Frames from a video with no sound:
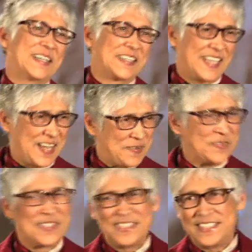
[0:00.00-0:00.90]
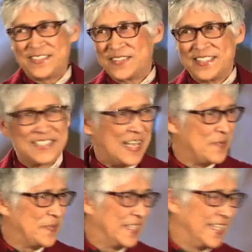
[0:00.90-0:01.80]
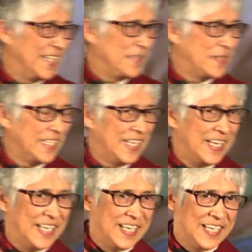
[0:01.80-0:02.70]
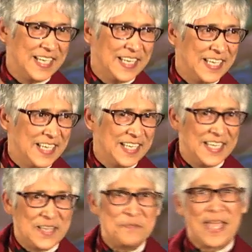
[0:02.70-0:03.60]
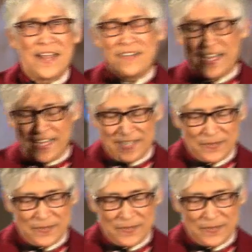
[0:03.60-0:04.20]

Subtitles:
Okay, what was his daughter's name? Anybody? Mary.